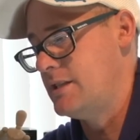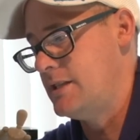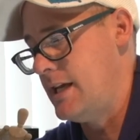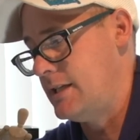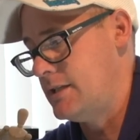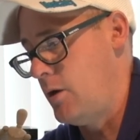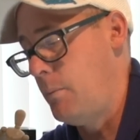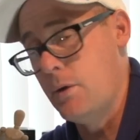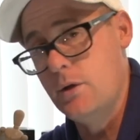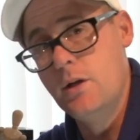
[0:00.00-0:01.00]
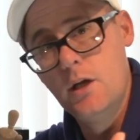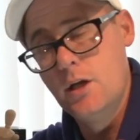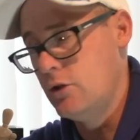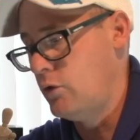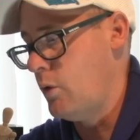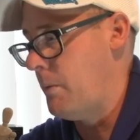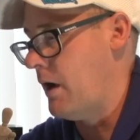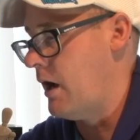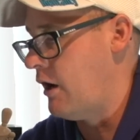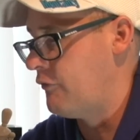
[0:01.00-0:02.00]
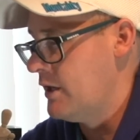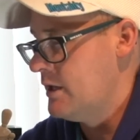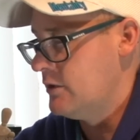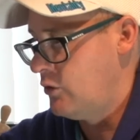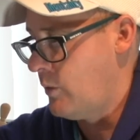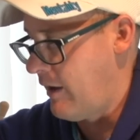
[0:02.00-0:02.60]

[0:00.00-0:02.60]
6 open to a path, to